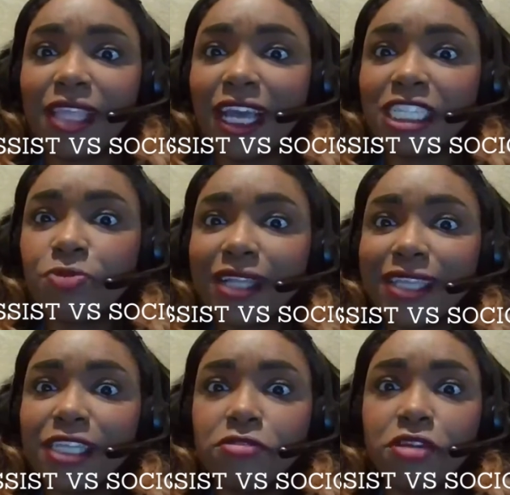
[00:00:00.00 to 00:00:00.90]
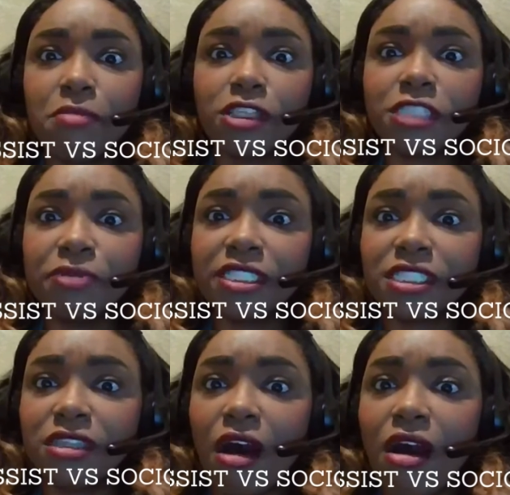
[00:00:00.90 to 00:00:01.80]
That's why they do the most
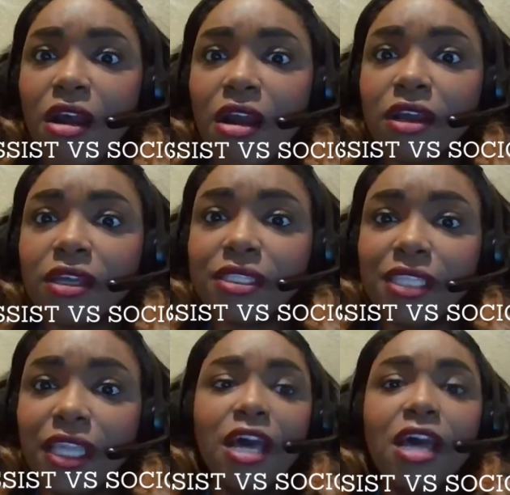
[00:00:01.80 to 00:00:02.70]
bizarre things.